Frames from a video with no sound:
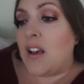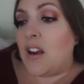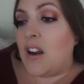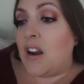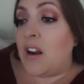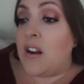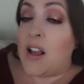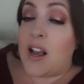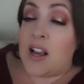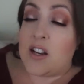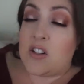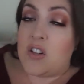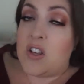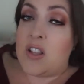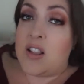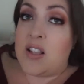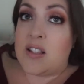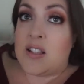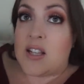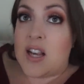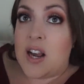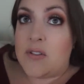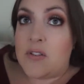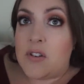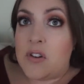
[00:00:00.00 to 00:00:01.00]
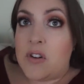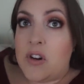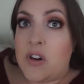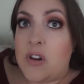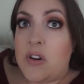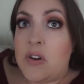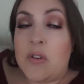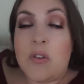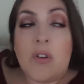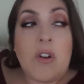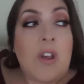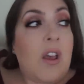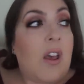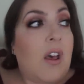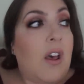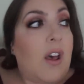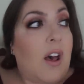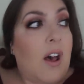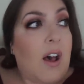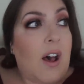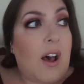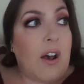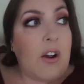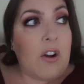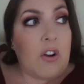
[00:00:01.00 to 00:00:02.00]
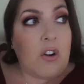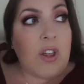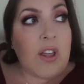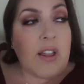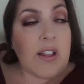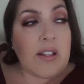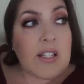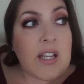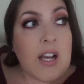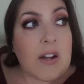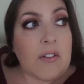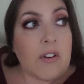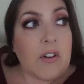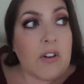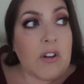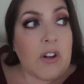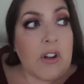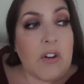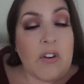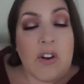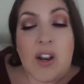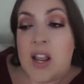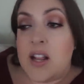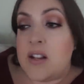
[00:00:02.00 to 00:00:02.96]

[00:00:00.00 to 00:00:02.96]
or actually this afternoon, uh, early this afternoon.